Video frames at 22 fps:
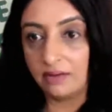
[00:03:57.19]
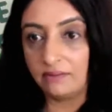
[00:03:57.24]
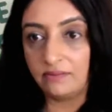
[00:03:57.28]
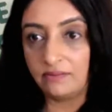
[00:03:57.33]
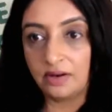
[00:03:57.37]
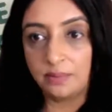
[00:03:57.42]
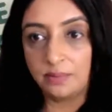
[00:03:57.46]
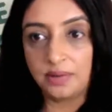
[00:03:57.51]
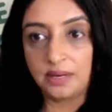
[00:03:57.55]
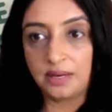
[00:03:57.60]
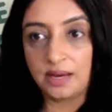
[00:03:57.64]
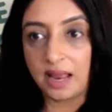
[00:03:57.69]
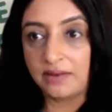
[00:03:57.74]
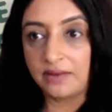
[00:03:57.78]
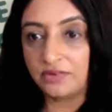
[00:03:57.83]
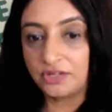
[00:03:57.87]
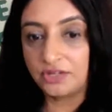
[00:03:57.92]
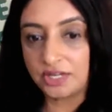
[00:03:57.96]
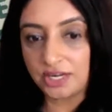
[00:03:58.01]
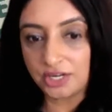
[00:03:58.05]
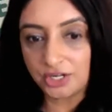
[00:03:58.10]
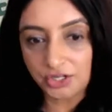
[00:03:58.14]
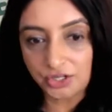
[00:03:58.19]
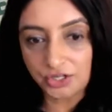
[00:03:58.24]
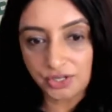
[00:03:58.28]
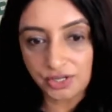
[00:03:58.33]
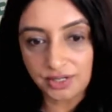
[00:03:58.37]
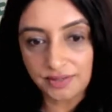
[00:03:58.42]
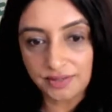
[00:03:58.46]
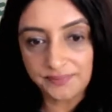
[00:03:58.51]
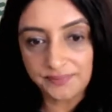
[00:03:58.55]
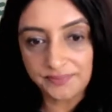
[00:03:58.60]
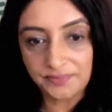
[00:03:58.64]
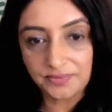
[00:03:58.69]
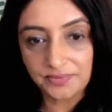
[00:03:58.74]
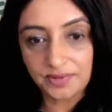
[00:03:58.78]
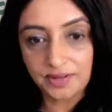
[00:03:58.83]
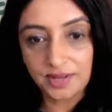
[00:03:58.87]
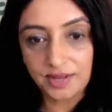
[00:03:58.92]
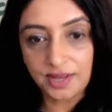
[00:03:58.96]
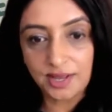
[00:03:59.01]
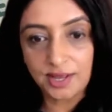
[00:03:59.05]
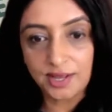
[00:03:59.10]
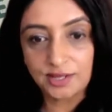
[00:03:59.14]
will be life changer.
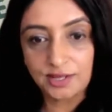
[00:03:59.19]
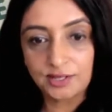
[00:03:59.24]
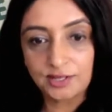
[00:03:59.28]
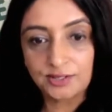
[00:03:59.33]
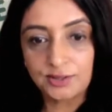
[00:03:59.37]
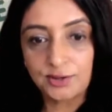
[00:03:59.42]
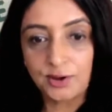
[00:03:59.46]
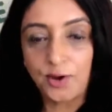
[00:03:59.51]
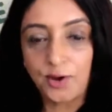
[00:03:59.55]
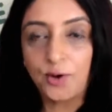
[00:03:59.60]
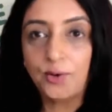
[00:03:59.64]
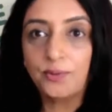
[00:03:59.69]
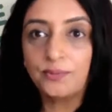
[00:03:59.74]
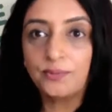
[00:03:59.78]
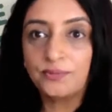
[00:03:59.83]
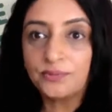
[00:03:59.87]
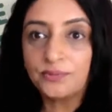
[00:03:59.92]
So